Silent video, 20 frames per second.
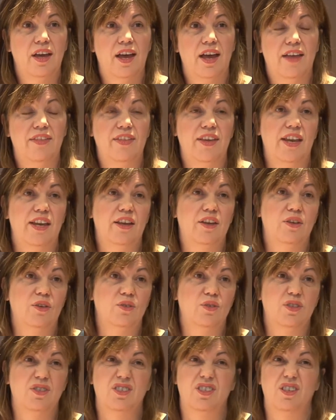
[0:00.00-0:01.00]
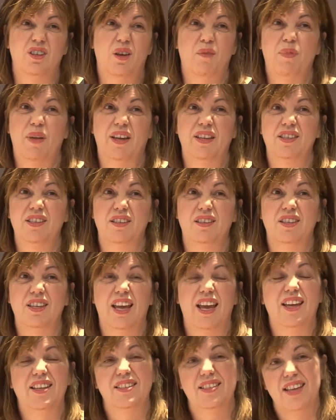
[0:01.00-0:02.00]
And then it goes to about,
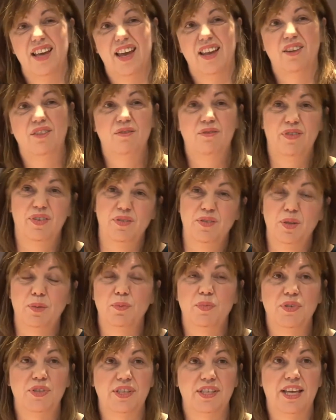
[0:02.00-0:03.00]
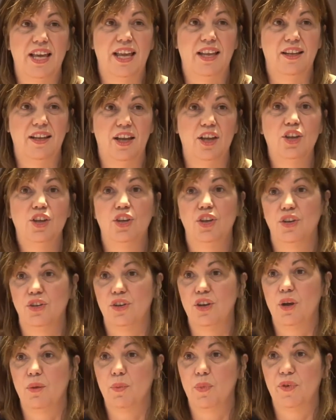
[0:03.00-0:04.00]
10, 15%. A good
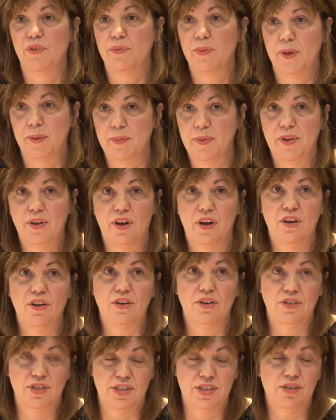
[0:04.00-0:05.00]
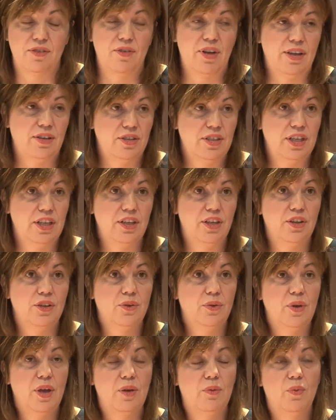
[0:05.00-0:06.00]
number of people are surrounding
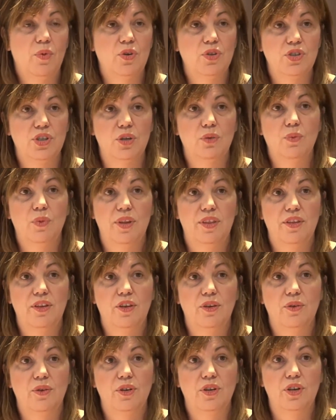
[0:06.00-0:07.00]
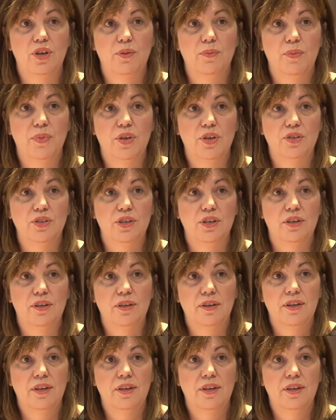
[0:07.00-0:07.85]
you and watching with you on a computer.